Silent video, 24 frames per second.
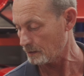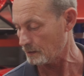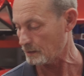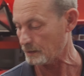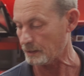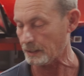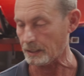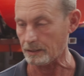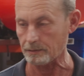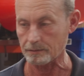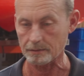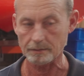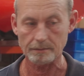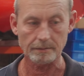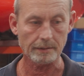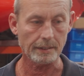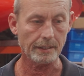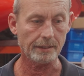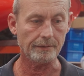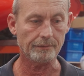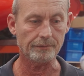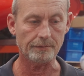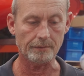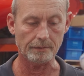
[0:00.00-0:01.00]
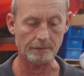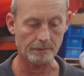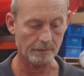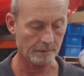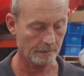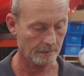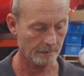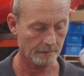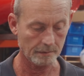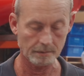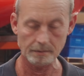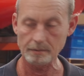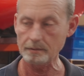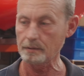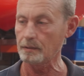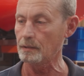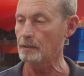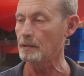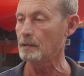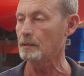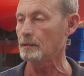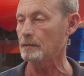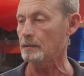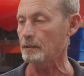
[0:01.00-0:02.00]
And now we're ready for
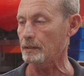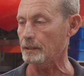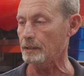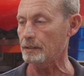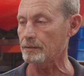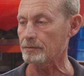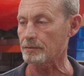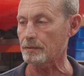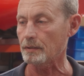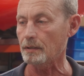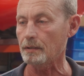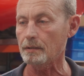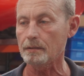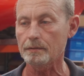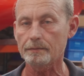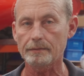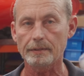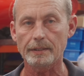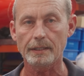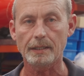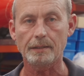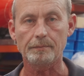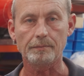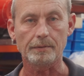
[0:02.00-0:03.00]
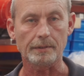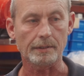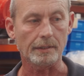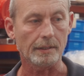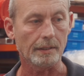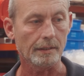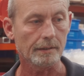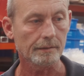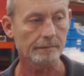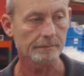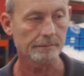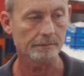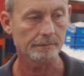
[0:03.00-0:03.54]
the install of the applique.